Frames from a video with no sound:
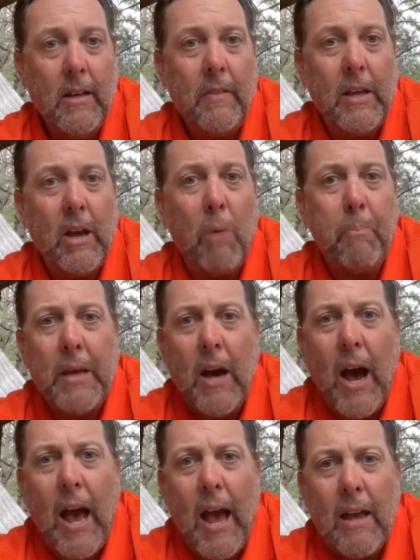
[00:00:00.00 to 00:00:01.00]
the
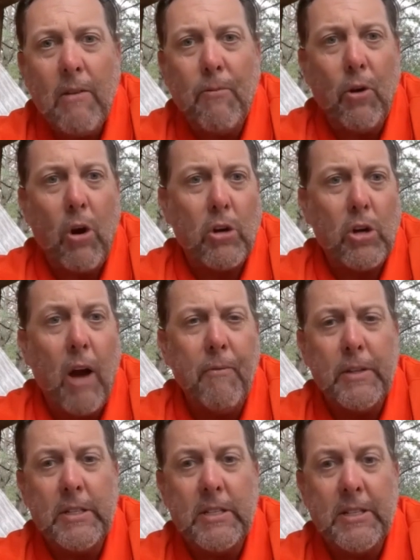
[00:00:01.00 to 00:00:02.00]
RPI for our
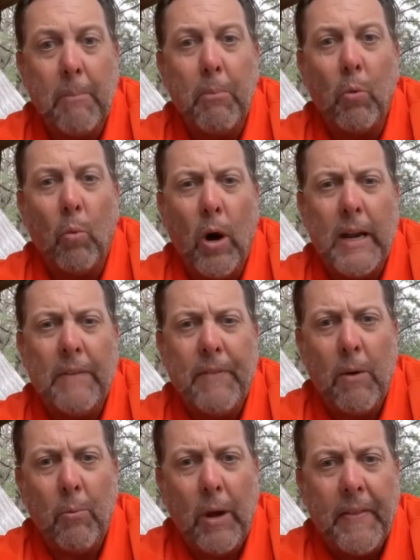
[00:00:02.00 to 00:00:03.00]
conference is number one, if
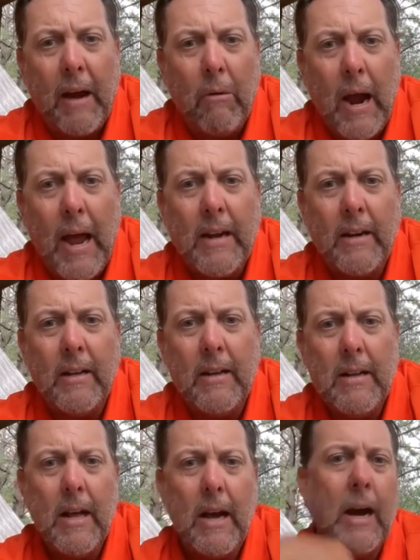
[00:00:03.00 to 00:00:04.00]
I read that right,
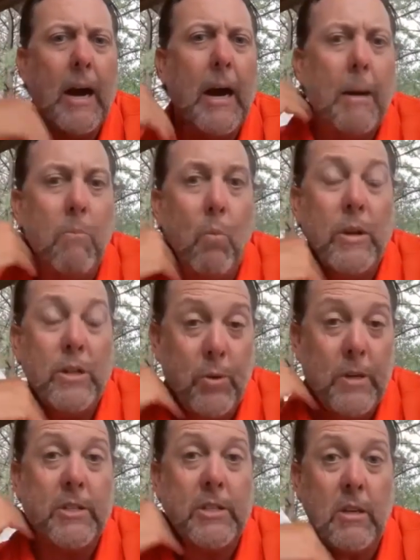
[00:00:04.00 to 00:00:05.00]
which
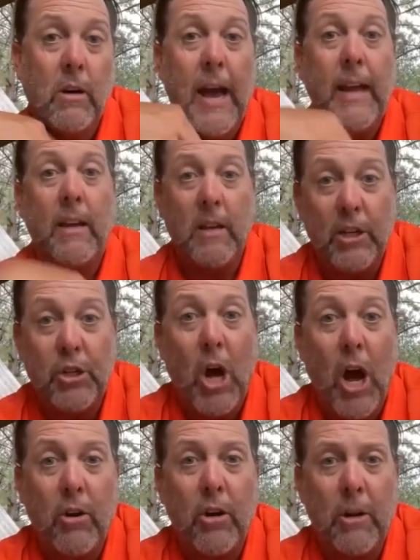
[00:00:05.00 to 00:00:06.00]
was like a
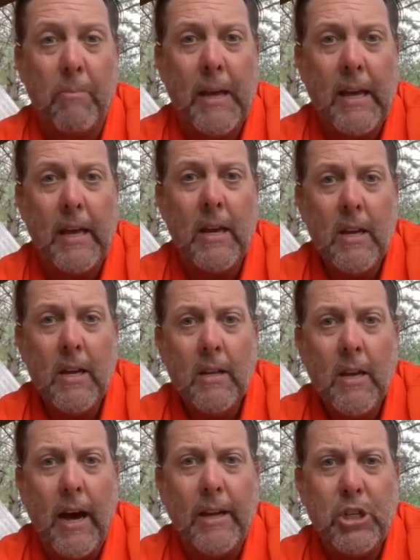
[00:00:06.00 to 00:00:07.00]
shocker to me,
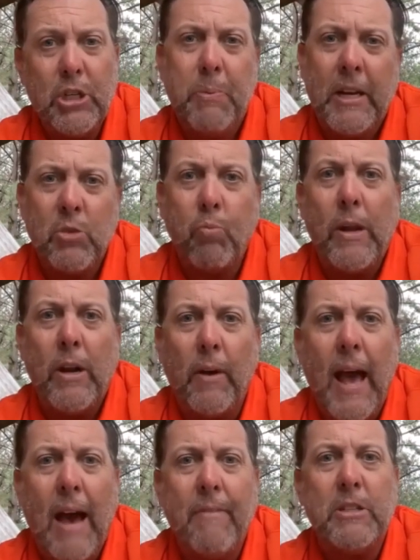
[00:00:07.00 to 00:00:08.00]
just because we don't
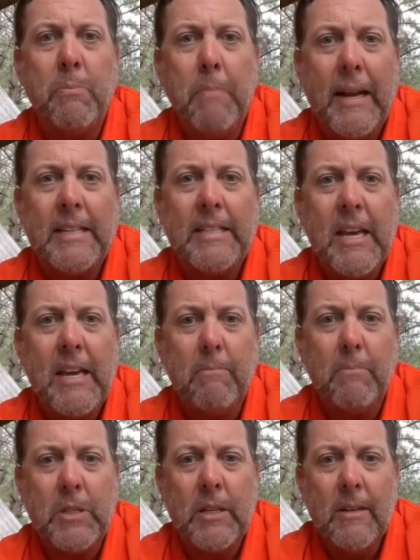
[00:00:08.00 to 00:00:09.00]
have as many
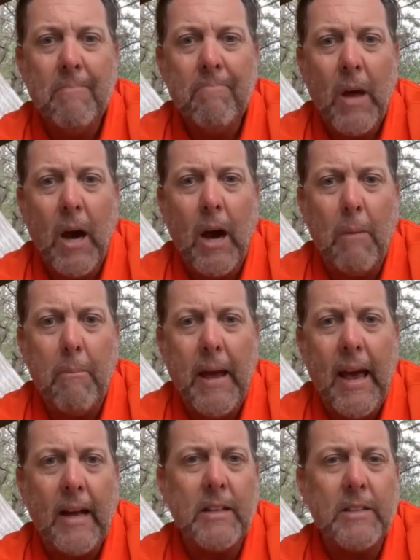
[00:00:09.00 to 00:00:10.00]
teams
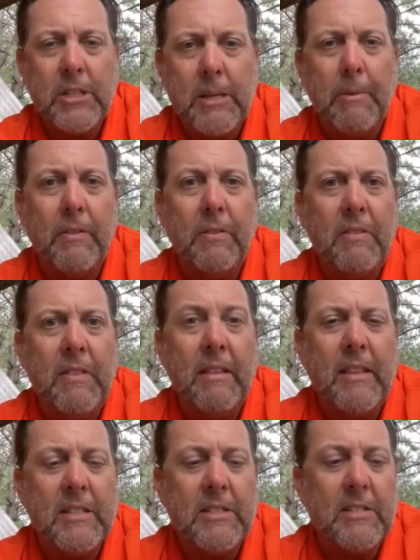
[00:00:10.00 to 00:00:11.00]
as some of
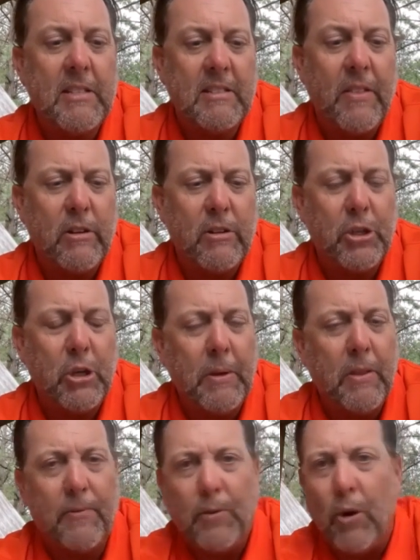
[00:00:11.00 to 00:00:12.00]
these others do.
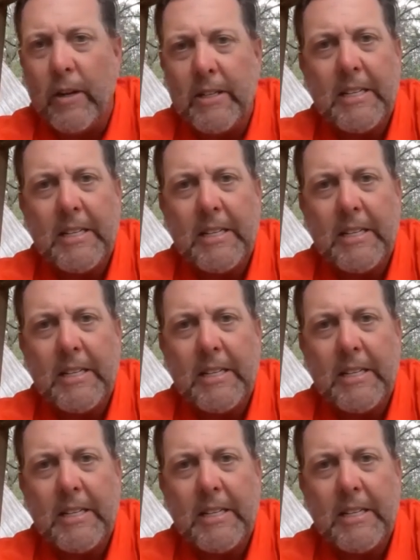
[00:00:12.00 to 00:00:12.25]
But the Florida